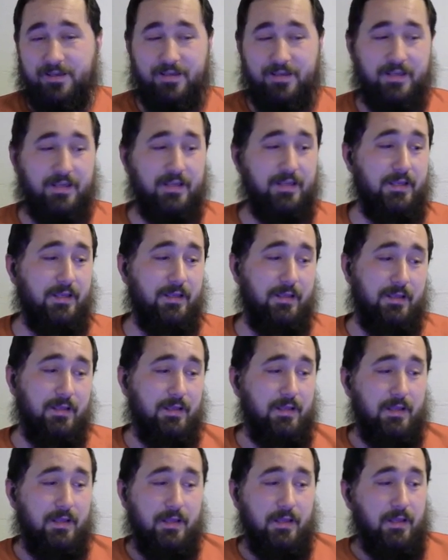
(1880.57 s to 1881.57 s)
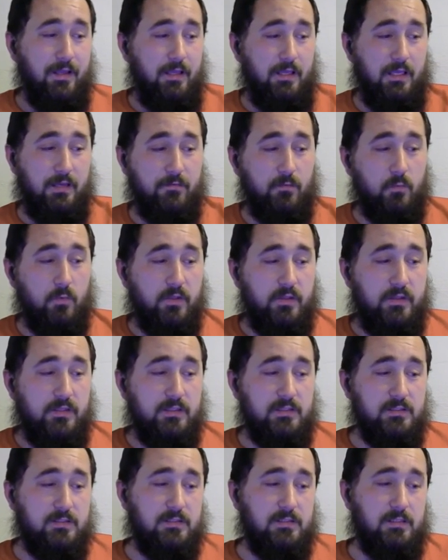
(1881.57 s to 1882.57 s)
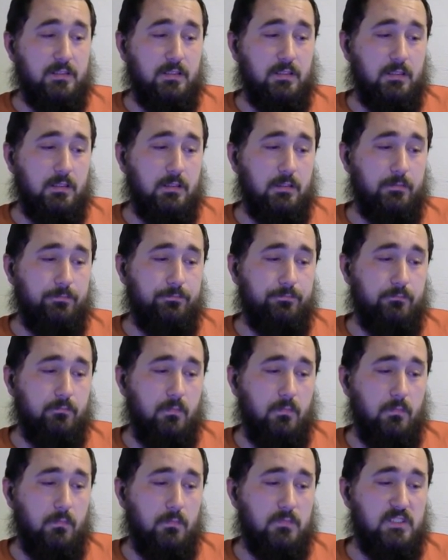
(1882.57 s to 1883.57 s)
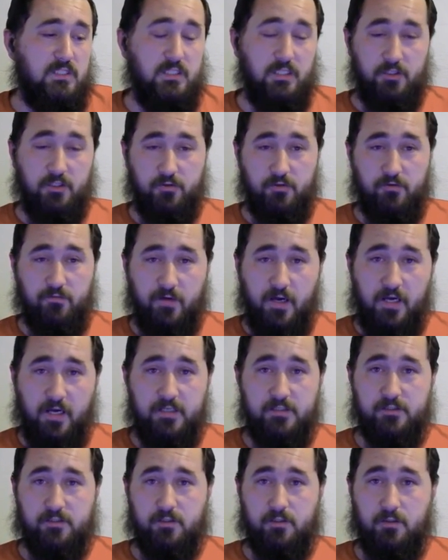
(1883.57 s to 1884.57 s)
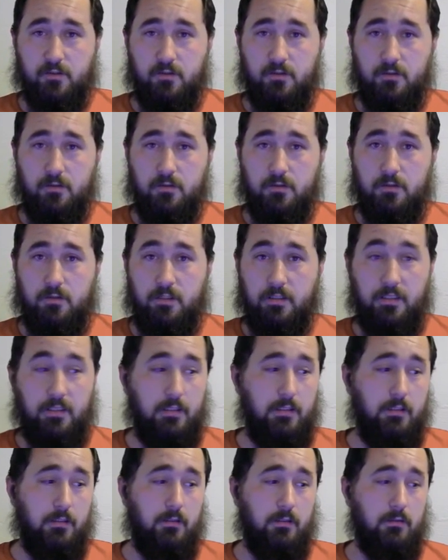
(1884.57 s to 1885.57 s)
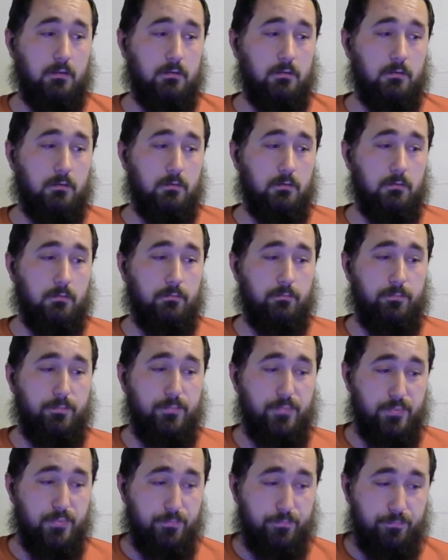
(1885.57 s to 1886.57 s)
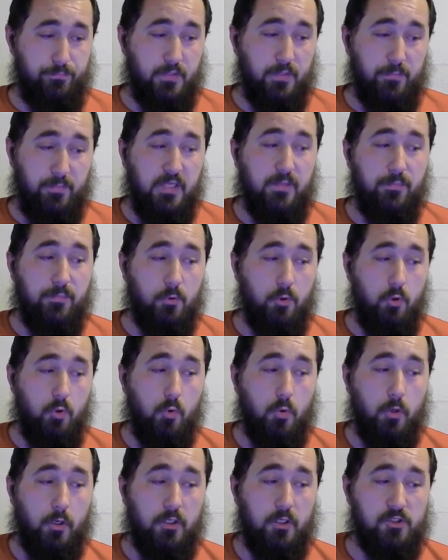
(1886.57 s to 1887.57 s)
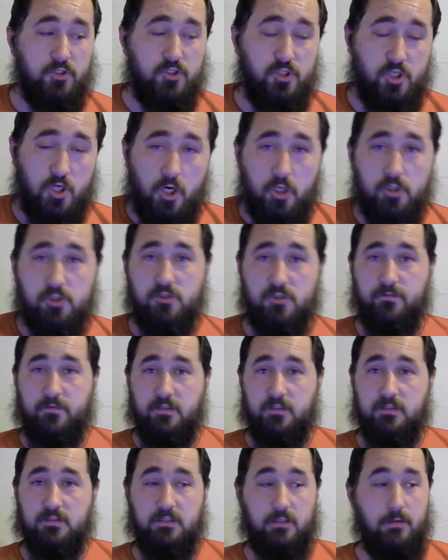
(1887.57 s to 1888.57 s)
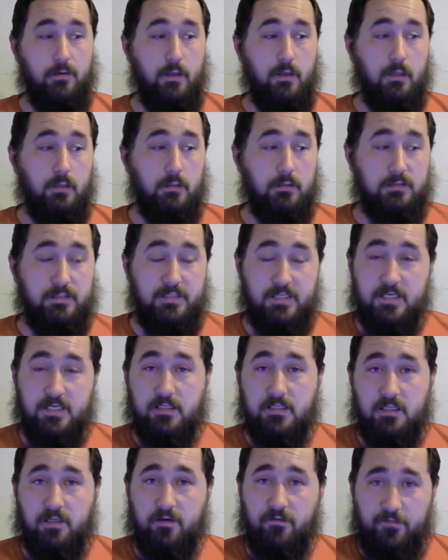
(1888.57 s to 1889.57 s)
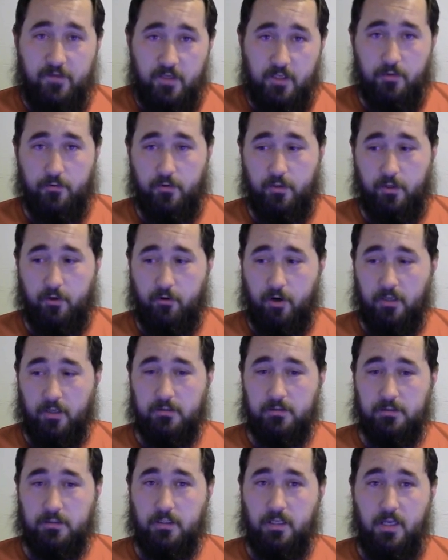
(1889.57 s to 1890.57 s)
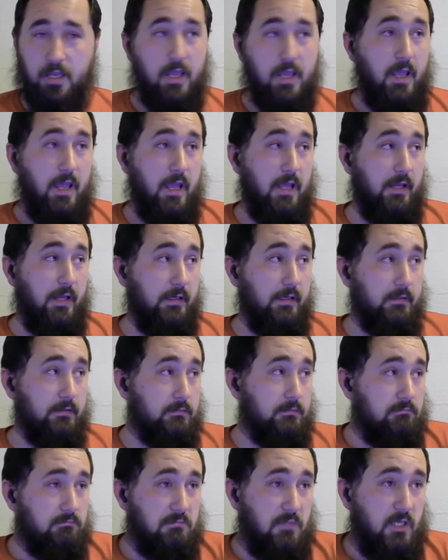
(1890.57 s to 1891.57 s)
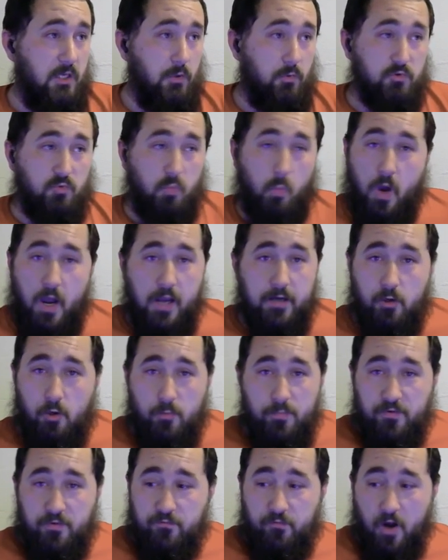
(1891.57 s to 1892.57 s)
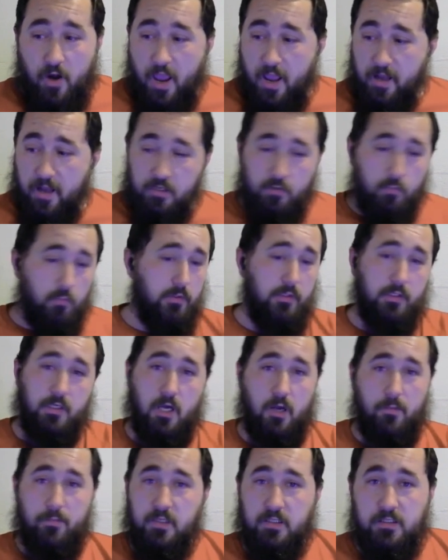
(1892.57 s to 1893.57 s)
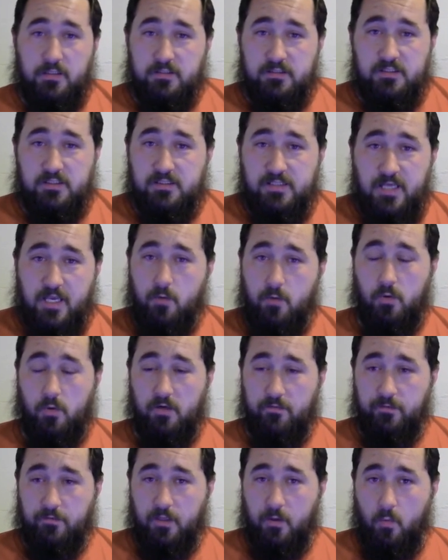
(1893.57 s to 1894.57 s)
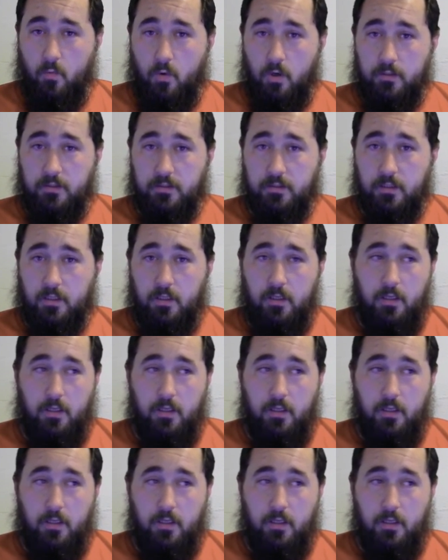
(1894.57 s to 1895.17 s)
It, yeah. Even with this uh, senior advisor, the the people who were in charge of this didn't configure it correctly, and it was wide open for anyone to come in and just take whatever they wanted.